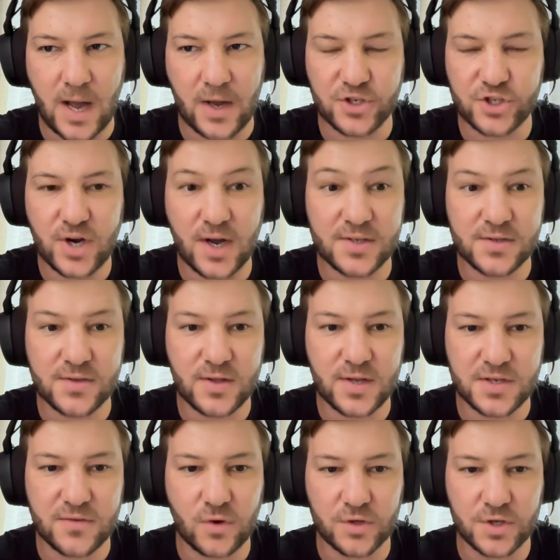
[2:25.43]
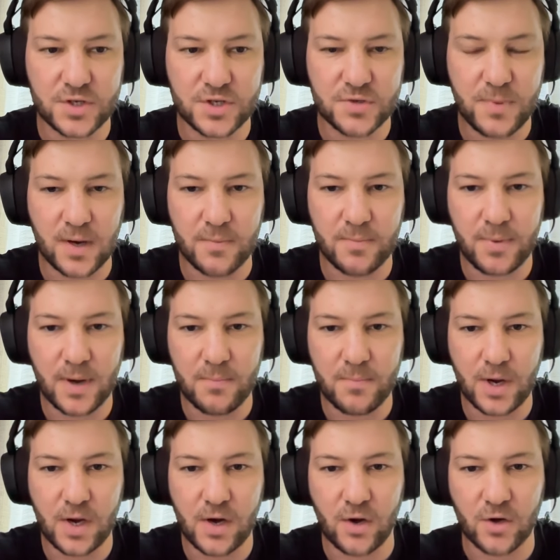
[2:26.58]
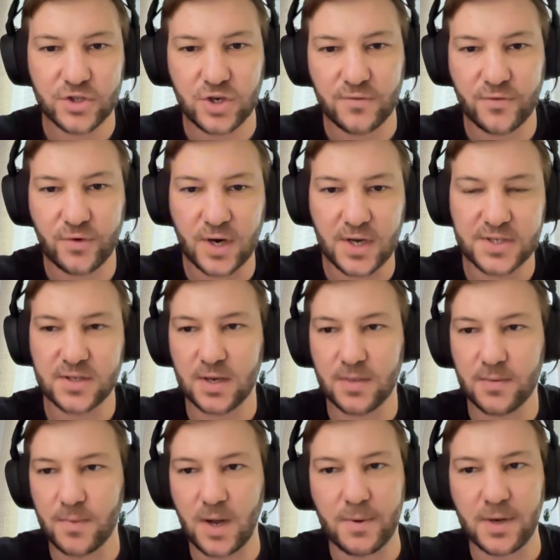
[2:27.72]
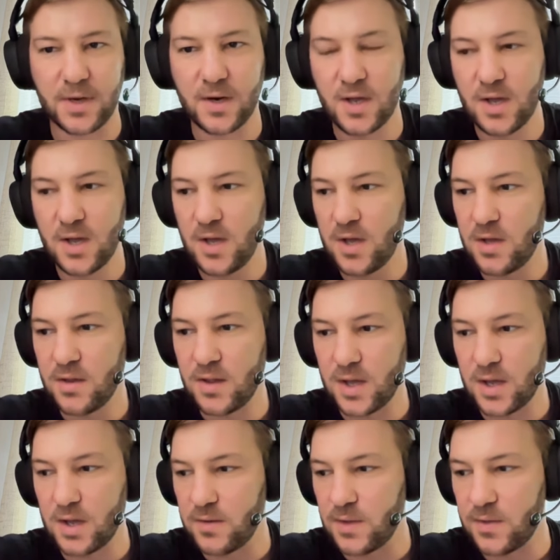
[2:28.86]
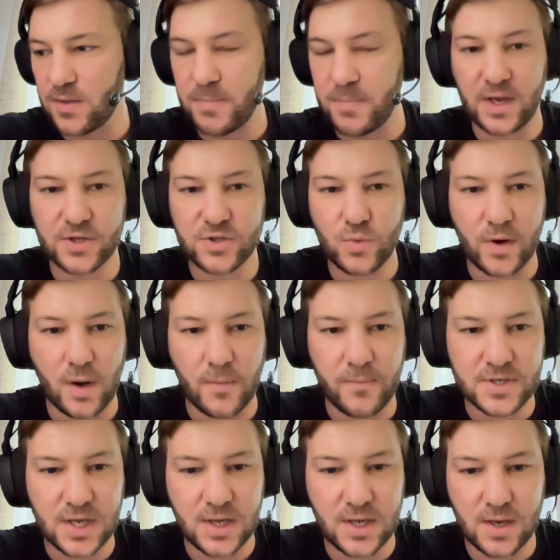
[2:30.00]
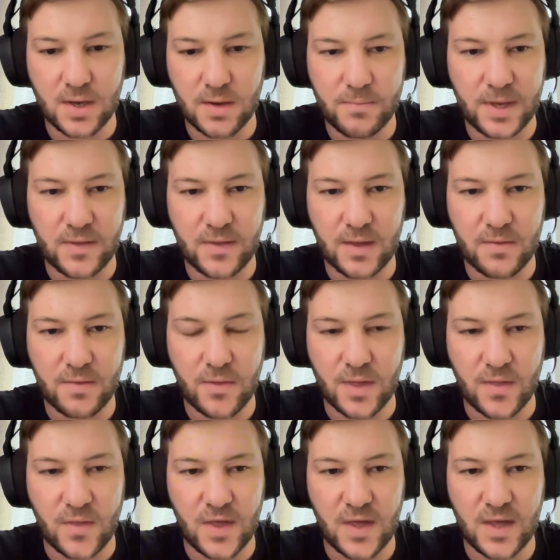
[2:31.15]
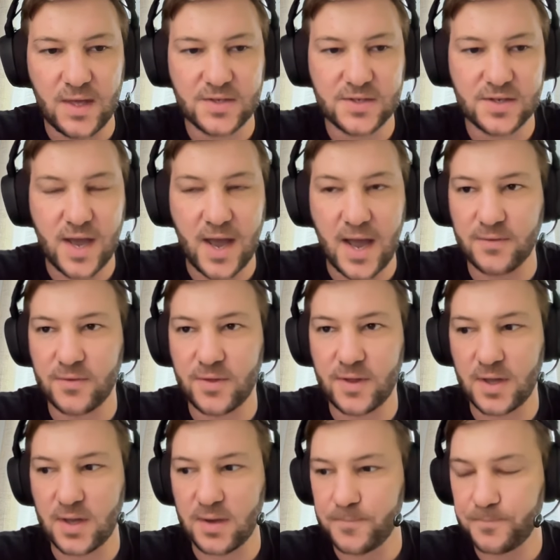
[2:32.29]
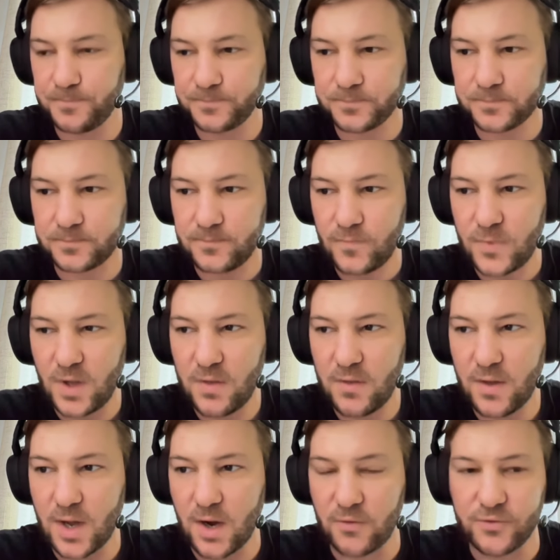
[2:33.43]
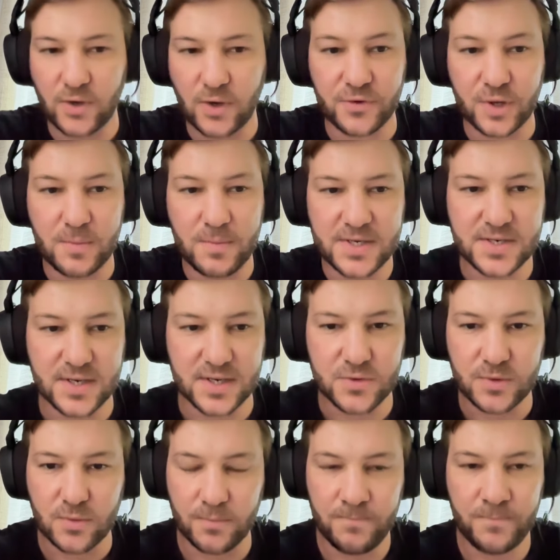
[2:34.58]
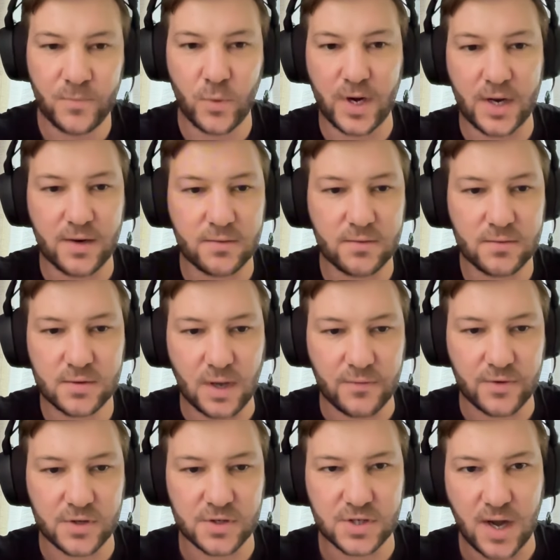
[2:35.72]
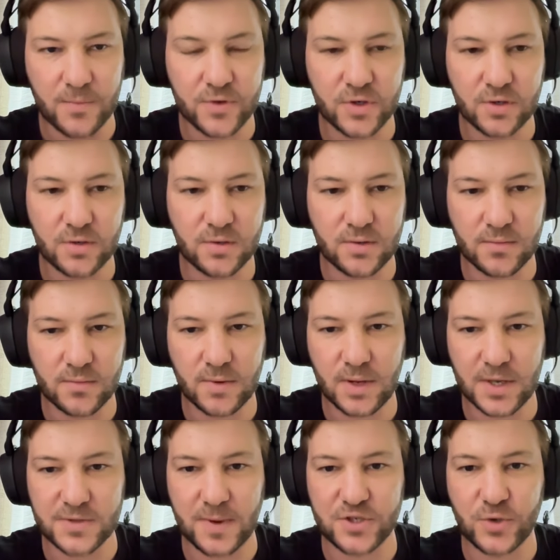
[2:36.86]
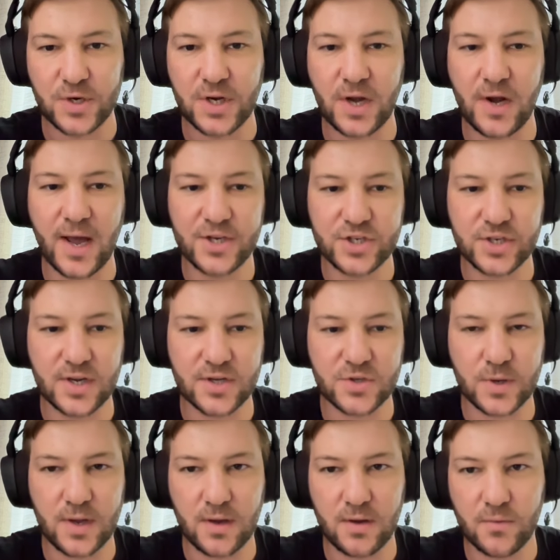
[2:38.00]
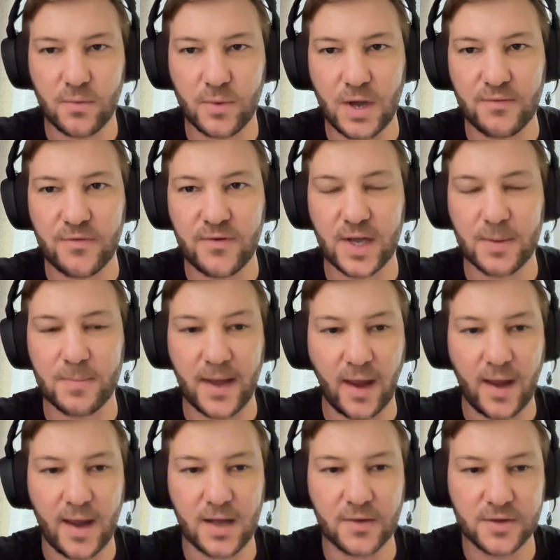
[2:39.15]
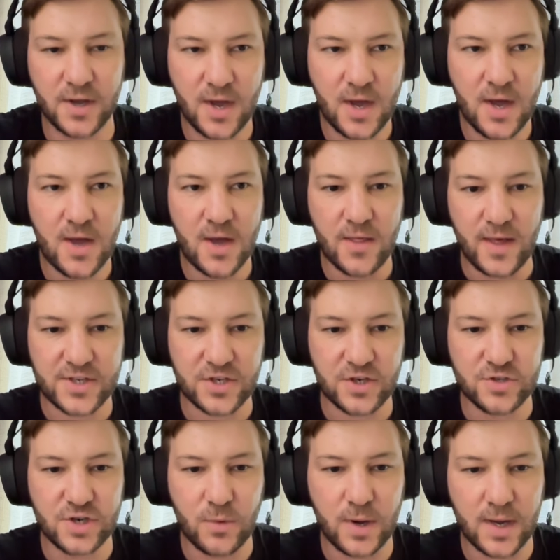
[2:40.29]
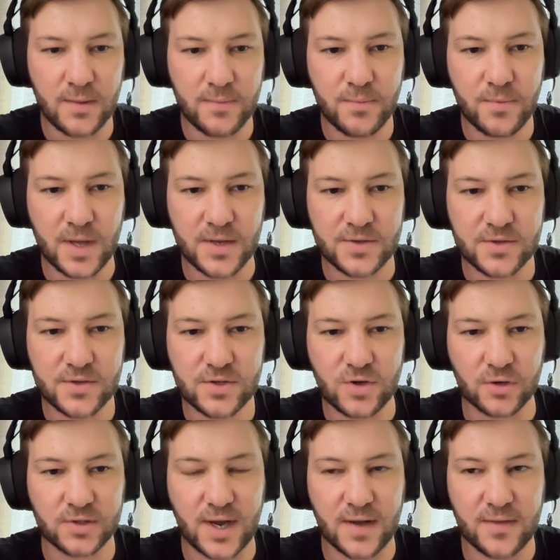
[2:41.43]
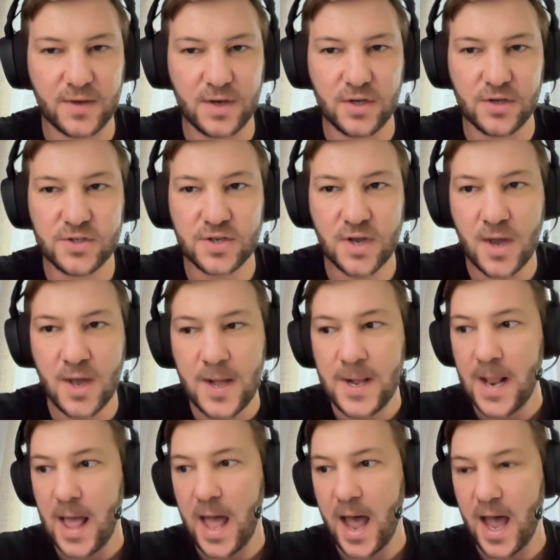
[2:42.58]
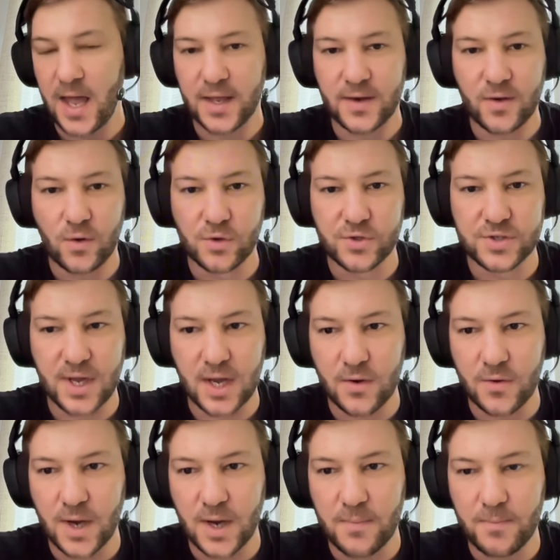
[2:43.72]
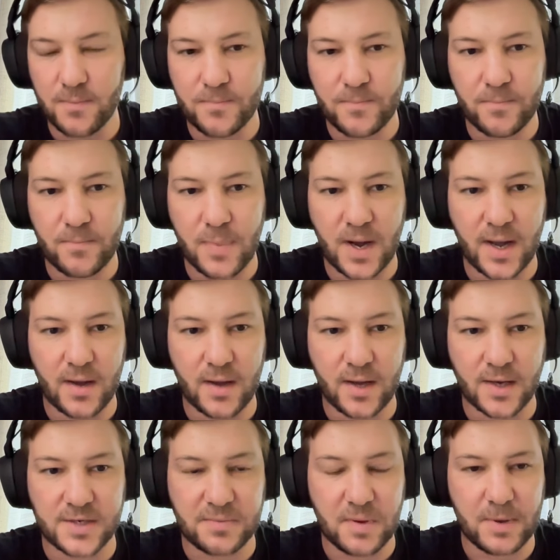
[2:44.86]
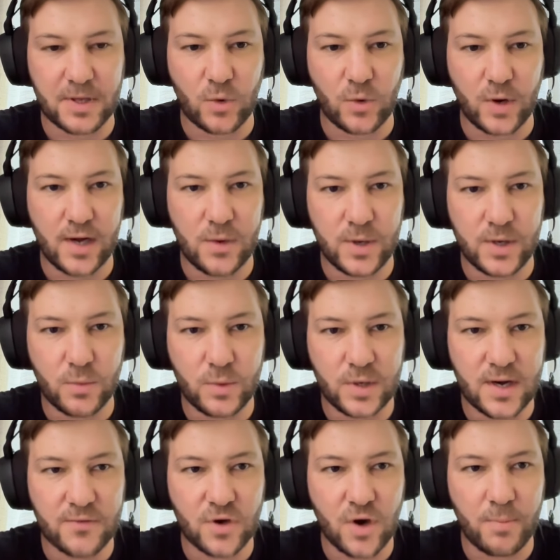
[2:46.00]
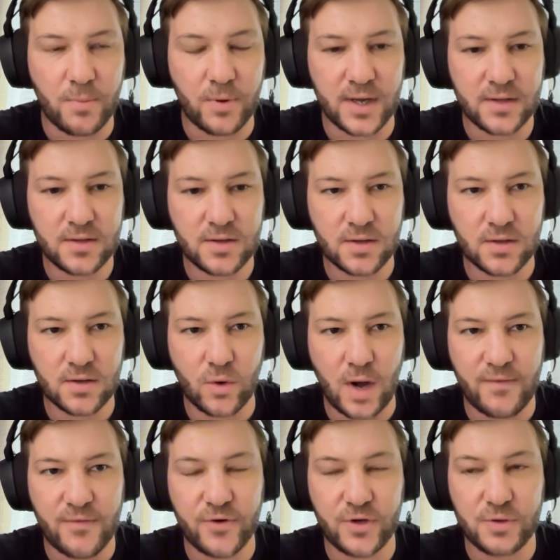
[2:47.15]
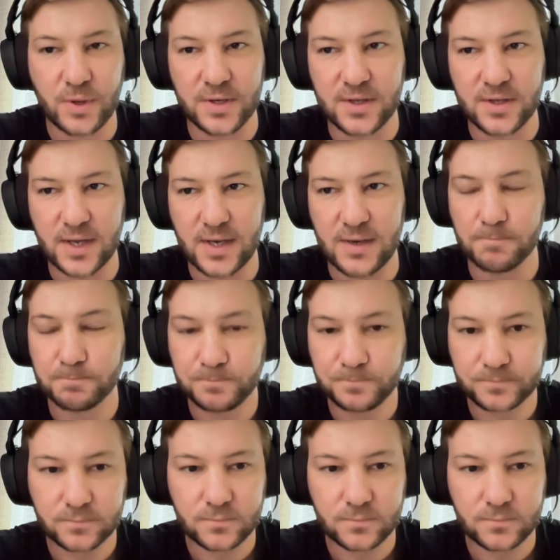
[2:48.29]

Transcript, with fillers: outshines the disadvantages by a long shot for us. I mean, the biggest one obviously being the ease and the of doing business. We don't have to succumb to as much regulation as when you have a fiat bank account. That's usually where they start tying the noose. And also by accepting Bitcoin only, we don't have to operate or have a footprint in